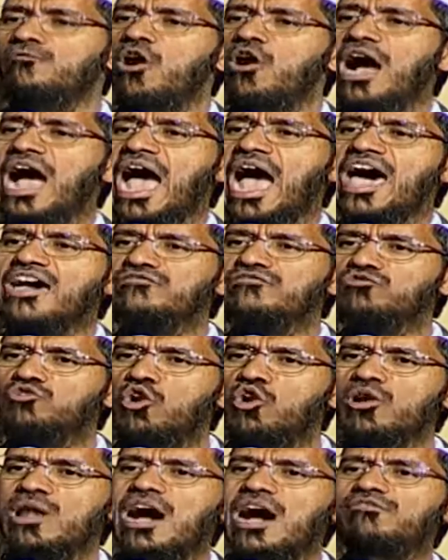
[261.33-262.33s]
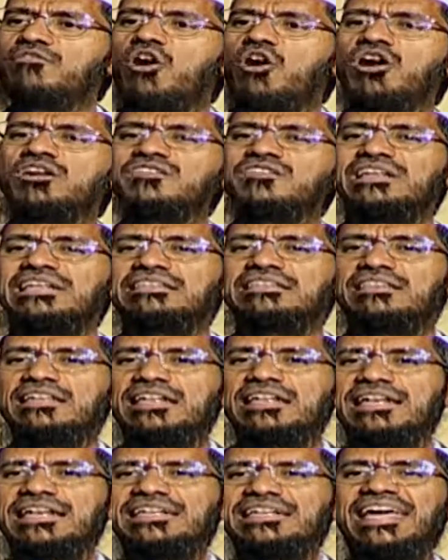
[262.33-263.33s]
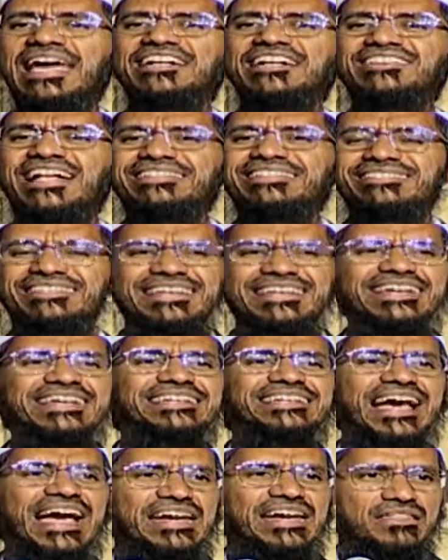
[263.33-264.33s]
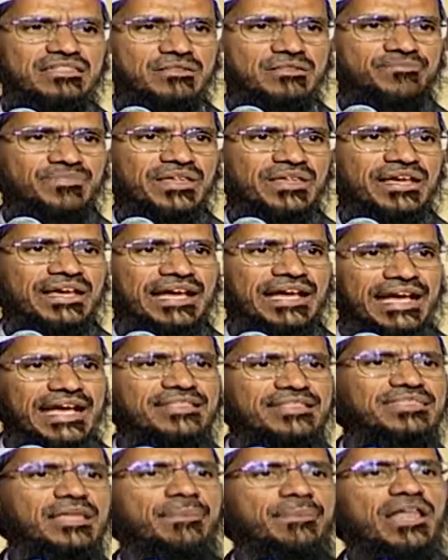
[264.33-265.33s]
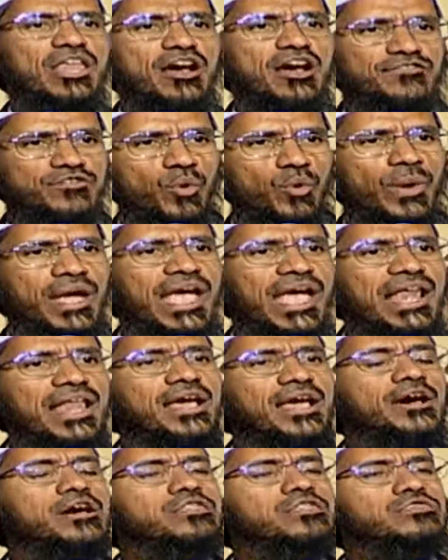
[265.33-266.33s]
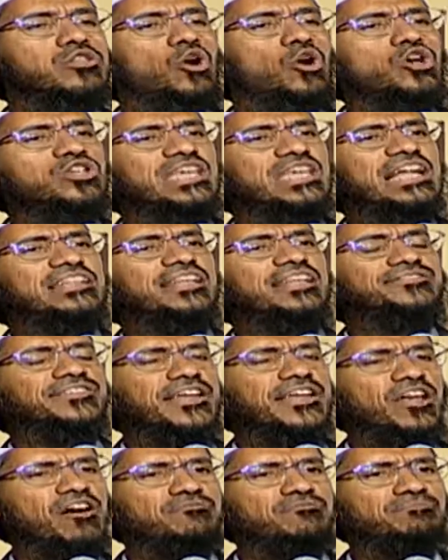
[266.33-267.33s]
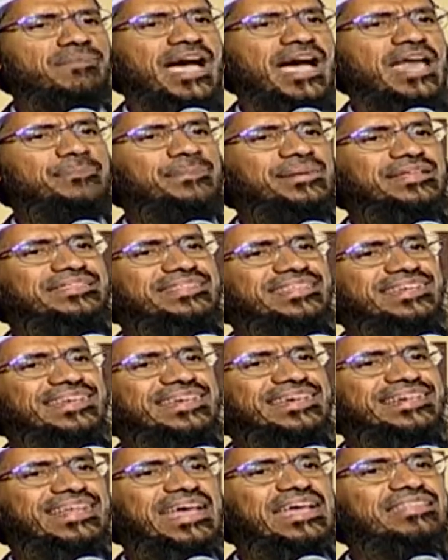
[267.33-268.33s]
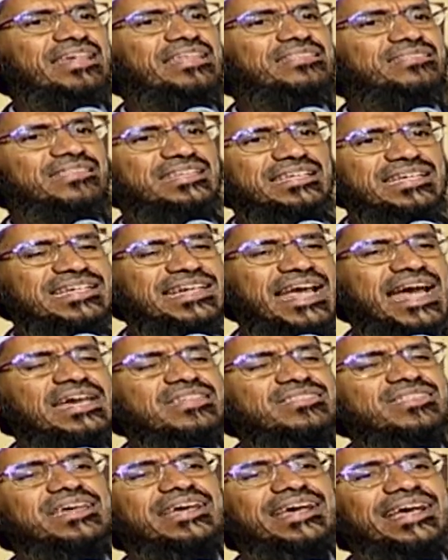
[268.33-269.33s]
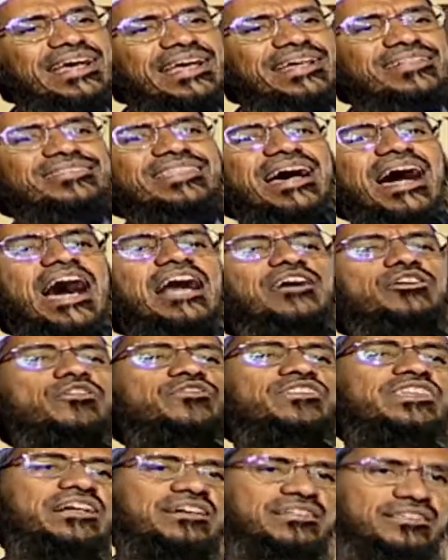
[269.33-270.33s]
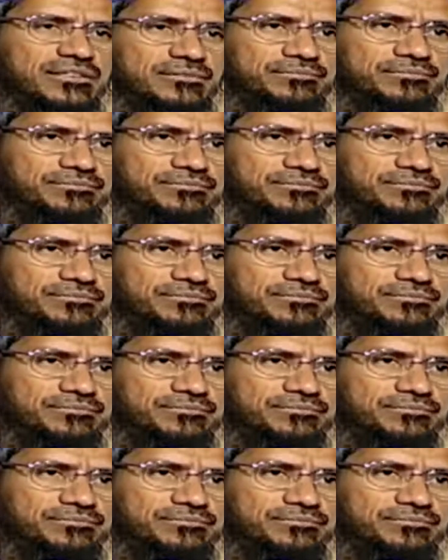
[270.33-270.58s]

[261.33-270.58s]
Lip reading: For as Jonah was 3 days and three nights in the belly of the whale, so shall the Son of Man be 3 days and three nights in the heart of the earth.